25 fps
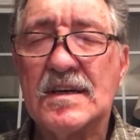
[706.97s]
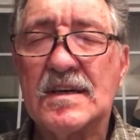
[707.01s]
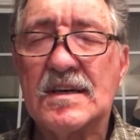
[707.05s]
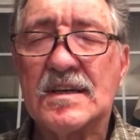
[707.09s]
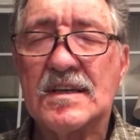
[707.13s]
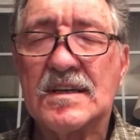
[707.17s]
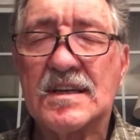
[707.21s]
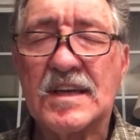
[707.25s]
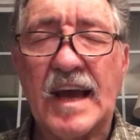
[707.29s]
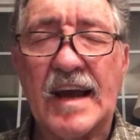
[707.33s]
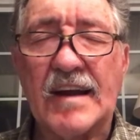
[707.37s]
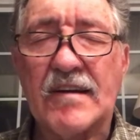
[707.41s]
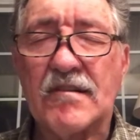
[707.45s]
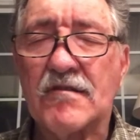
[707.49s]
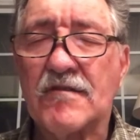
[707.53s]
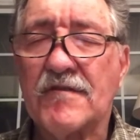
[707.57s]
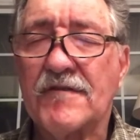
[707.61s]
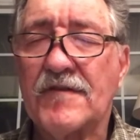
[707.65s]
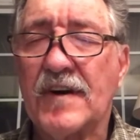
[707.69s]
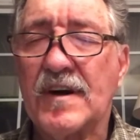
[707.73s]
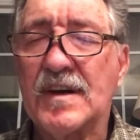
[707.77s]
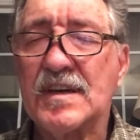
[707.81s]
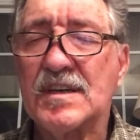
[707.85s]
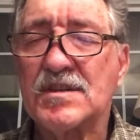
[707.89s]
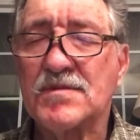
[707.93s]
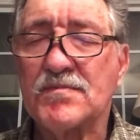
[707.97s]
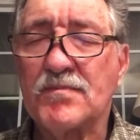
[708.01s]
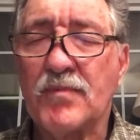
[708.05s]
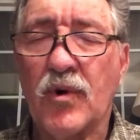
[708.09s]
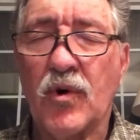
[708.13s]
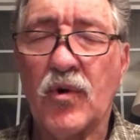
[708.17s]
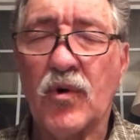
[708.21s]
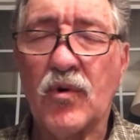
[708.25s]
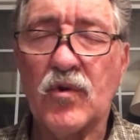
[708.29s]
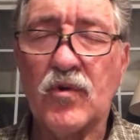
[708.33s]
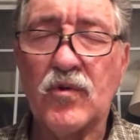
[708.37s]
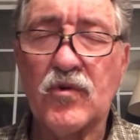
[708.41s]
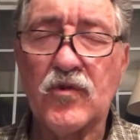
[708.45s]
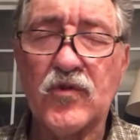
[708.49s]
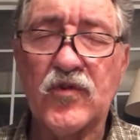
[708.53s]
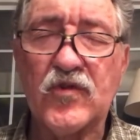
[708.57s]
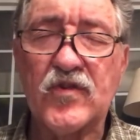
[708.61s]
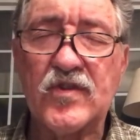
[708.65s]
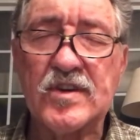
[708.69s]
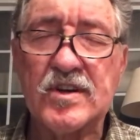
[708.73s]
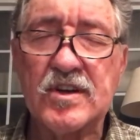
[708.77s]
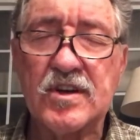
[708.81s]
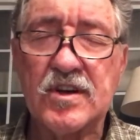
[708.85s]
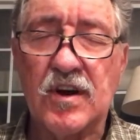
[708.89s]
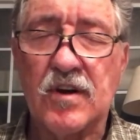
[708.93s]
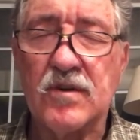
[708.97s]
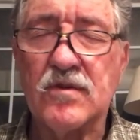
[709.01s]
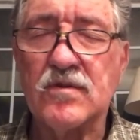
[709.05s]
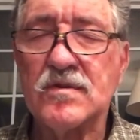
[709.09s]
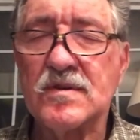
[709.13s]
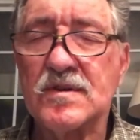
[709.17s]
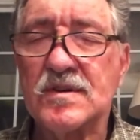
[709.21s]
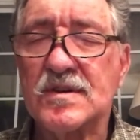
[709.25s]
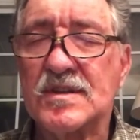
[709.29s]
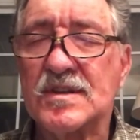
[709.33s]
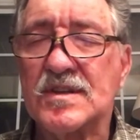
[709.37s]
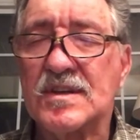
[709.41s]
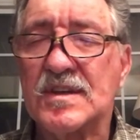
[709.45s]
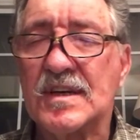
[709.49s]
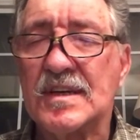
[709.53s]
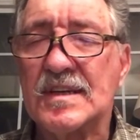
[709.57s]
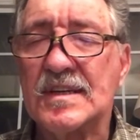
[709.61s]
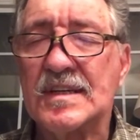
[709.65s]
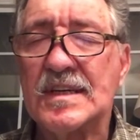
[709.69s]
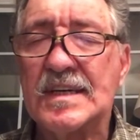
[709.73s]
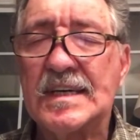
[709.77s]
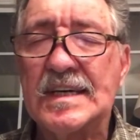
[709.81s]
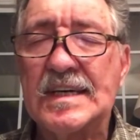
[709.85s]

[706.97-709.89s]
sacrifice bulls and goats and